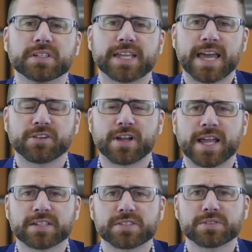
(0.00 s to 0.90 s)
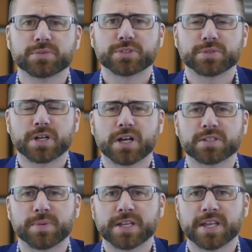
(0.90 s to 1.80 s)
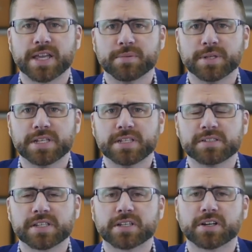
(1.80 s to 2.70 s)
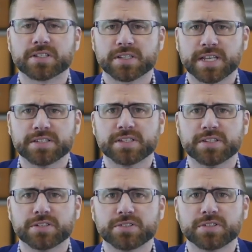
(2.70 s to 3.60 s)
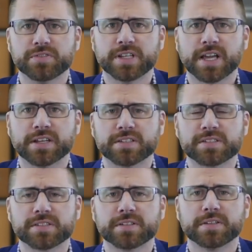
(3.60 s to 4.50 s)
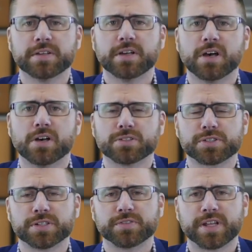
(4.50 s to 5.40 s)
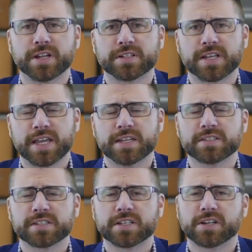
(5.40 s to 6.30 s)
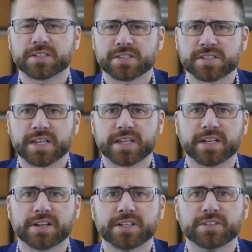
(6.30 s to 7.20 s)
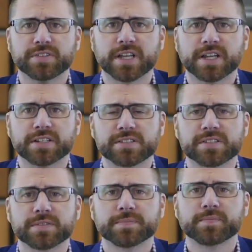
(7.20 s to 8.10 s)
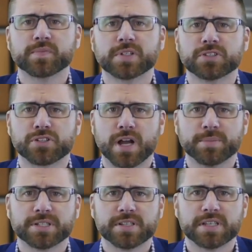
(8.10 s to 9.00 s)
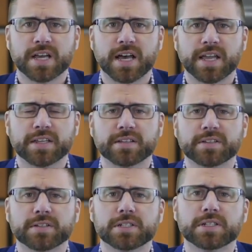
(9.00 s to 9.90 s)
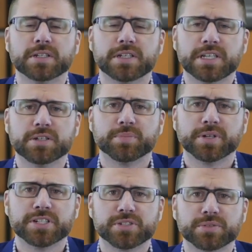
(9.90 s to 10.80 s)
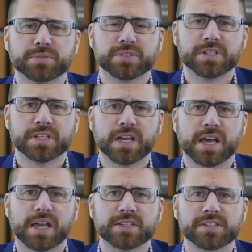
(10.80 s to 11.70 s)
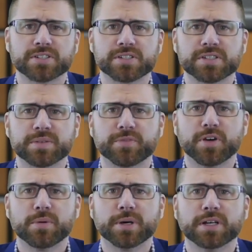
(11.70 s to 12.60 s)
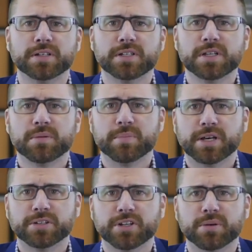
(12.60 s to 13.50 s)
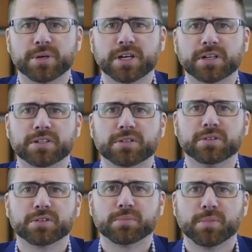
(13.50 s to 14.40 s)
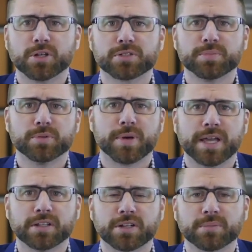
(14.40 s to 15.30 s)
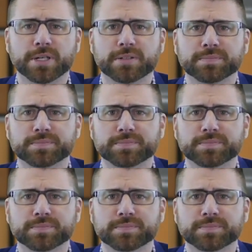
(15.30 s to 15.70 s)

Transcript: Cataracts, which were caused by diabetes, can cause lens-induced uveitis. Ulcerative keratitis can cause a secondary uveitis. Trauma to the eye, neoplasia to the eye, such as lymphoma, melanoma, or multiple myeloma,